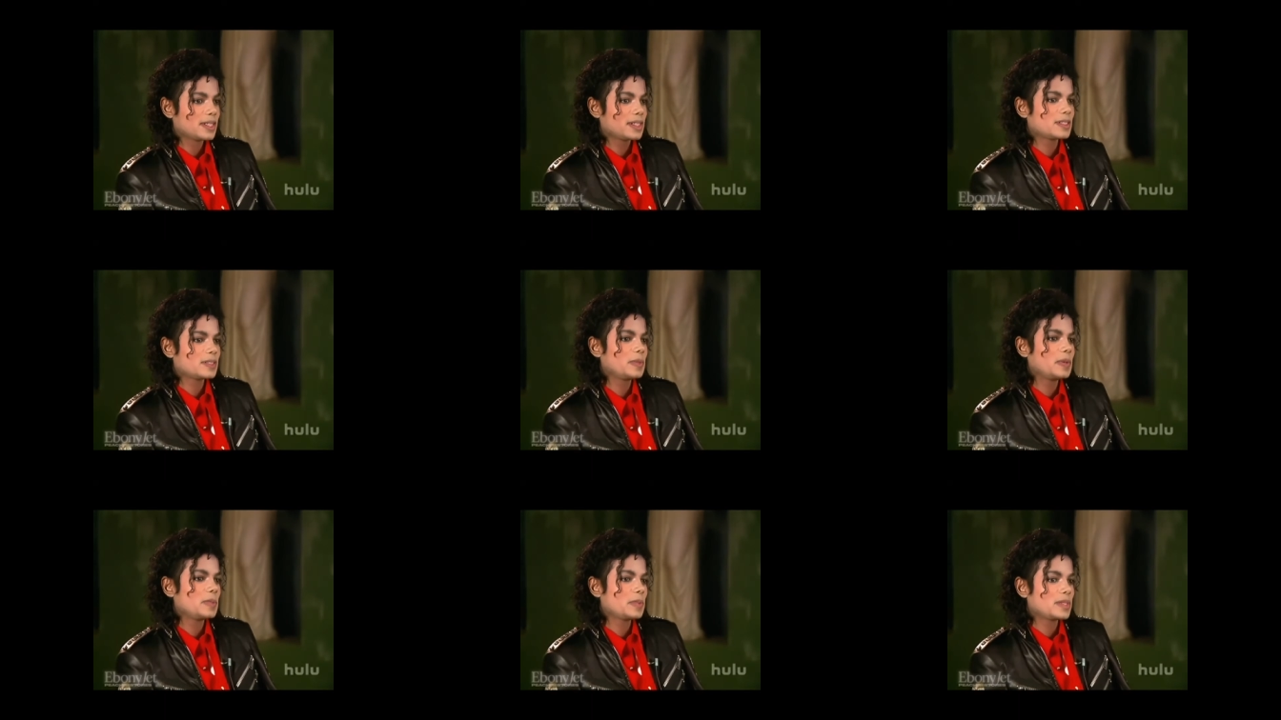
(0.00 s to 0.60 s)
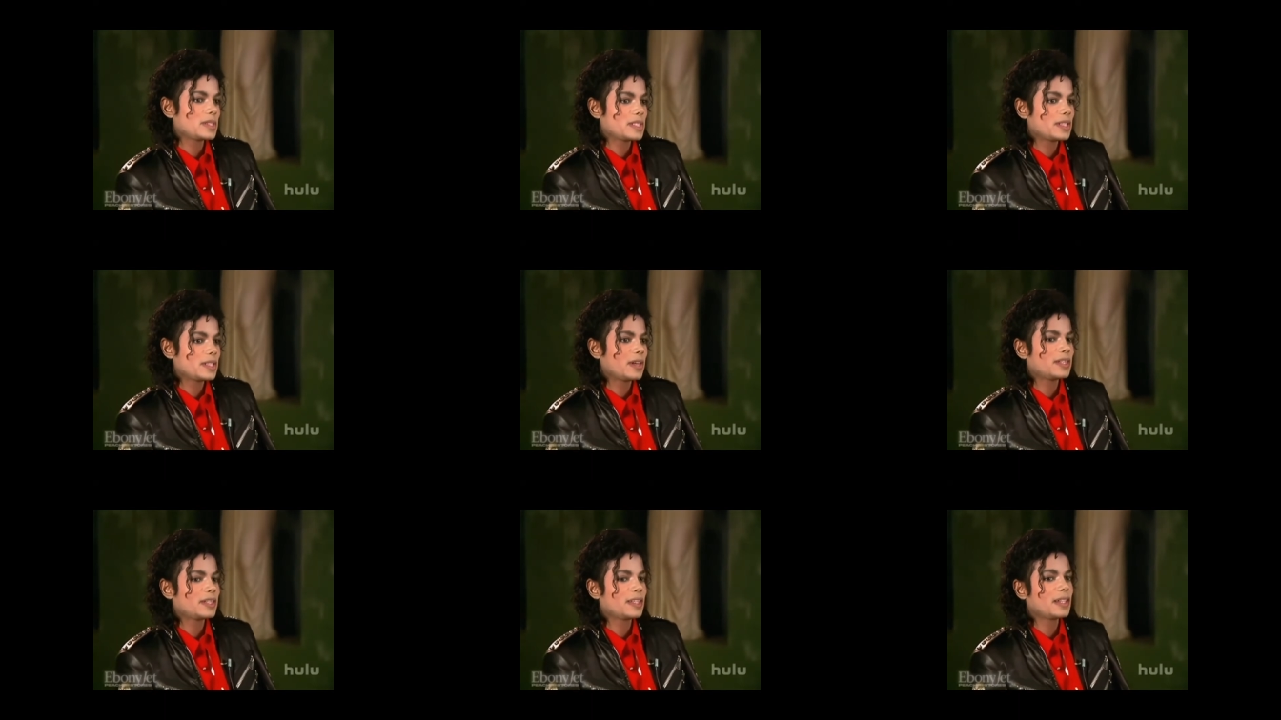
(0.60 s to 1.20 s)
because people
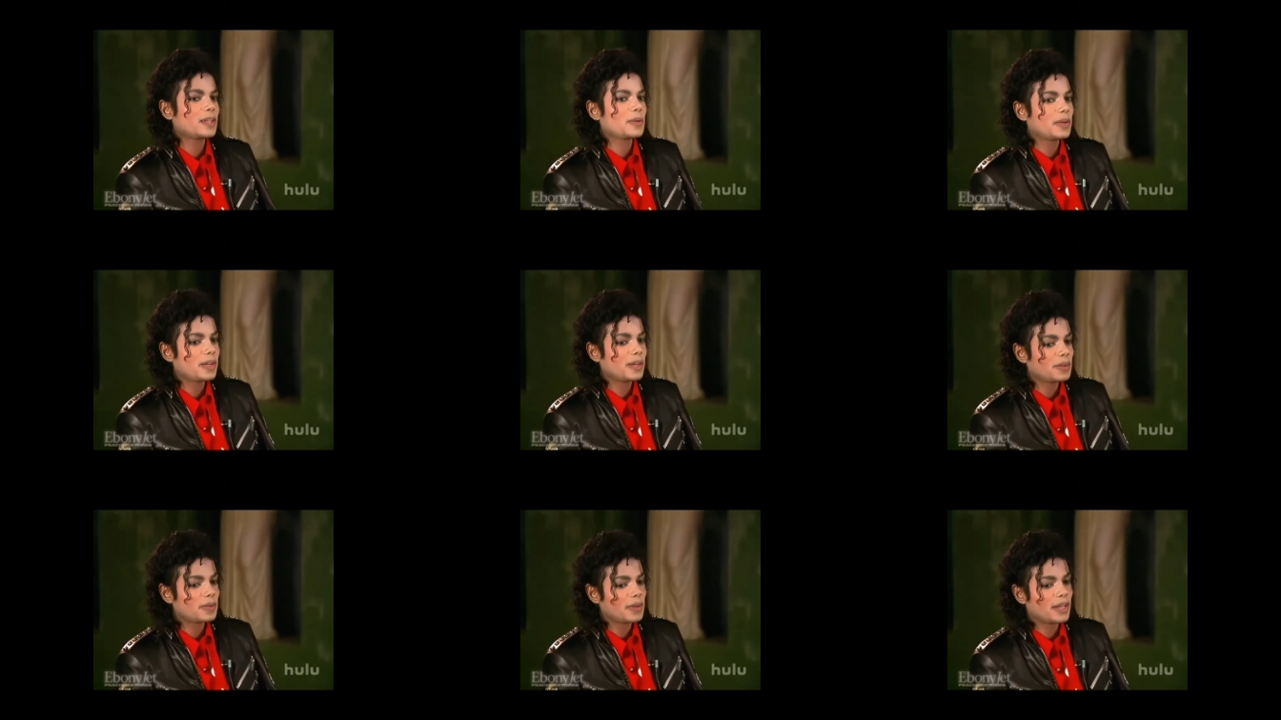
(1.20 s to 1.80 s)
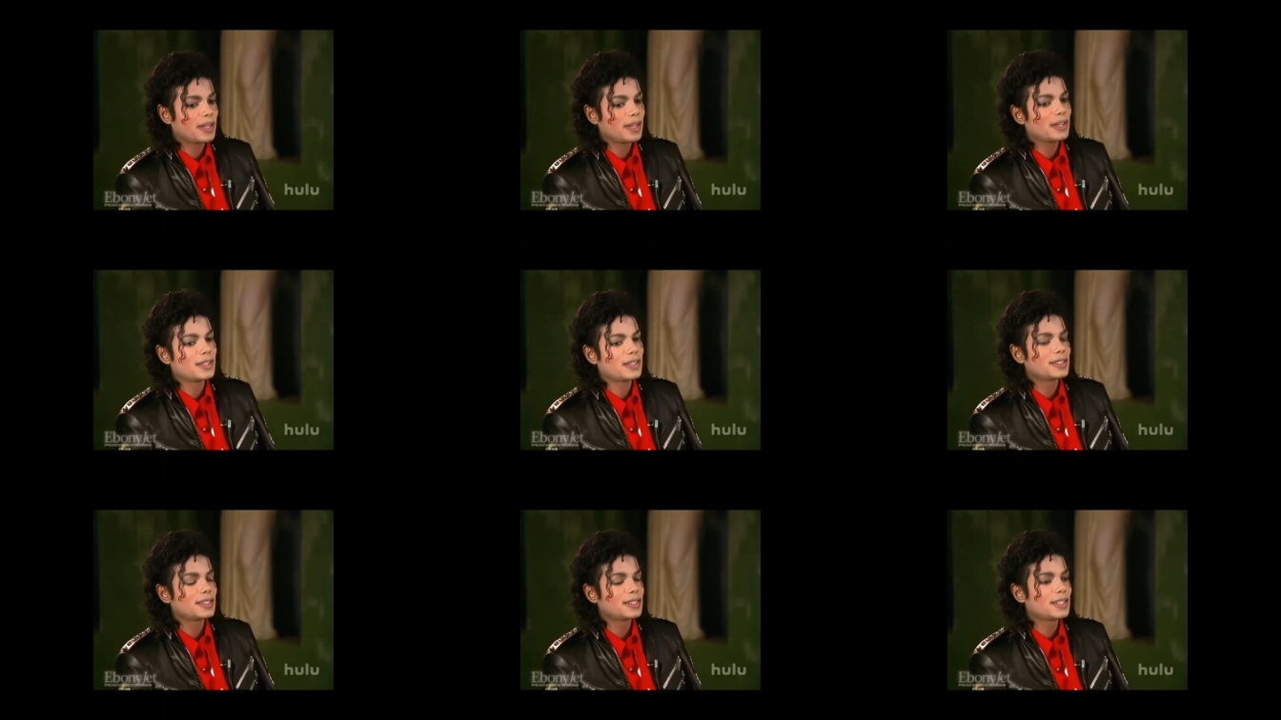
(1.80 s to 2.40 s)
start and they crowd around,
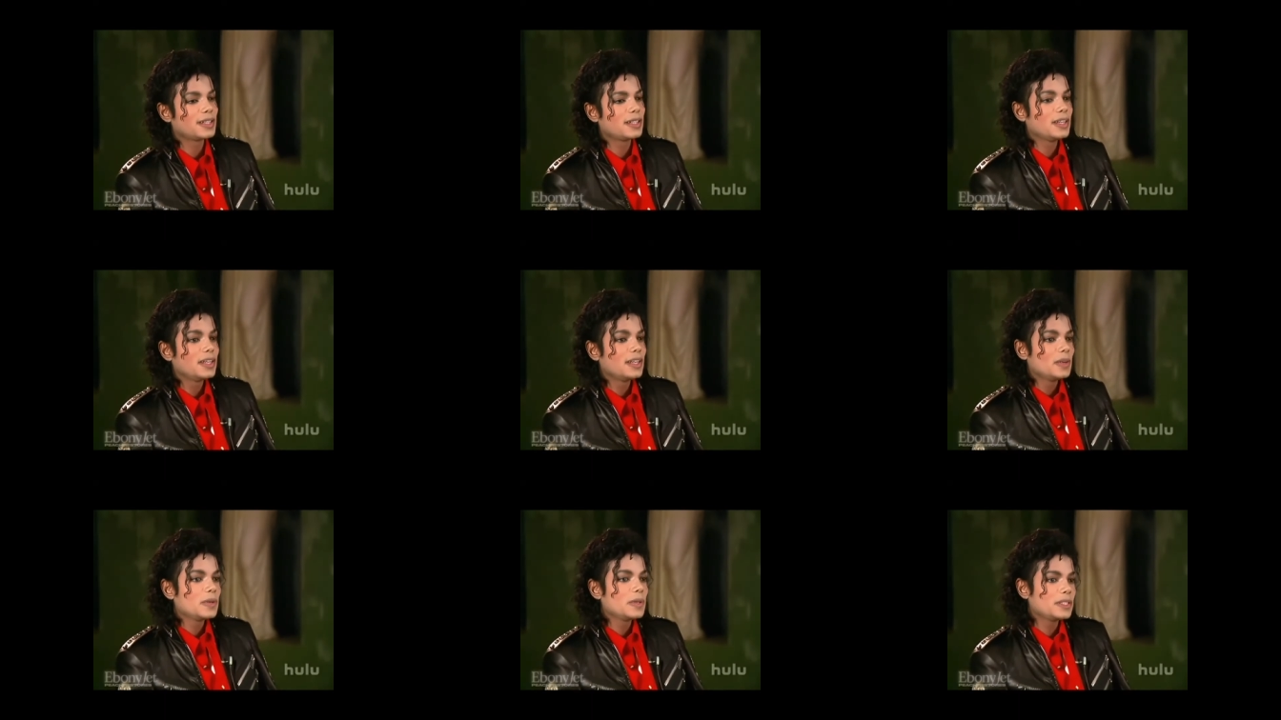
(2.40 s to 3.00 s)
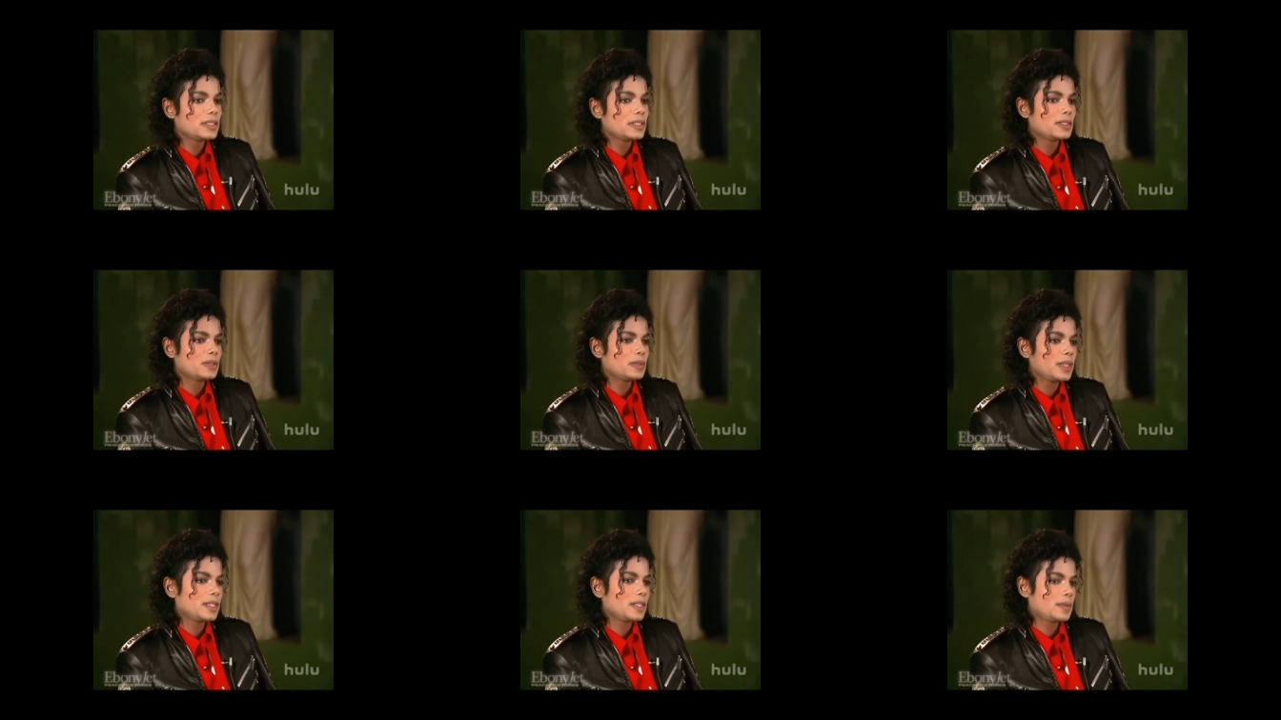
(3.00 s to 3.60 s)
and, which is
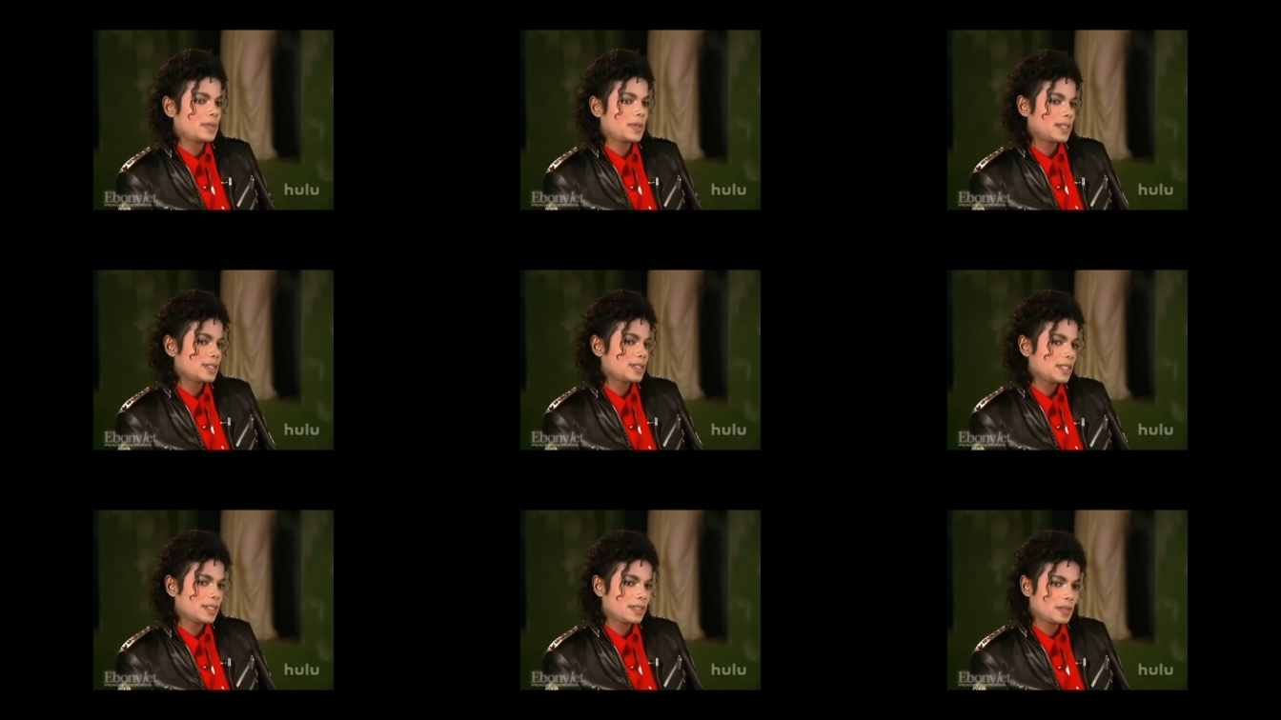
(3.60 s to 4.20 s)
sweet. I mean, I shouldn't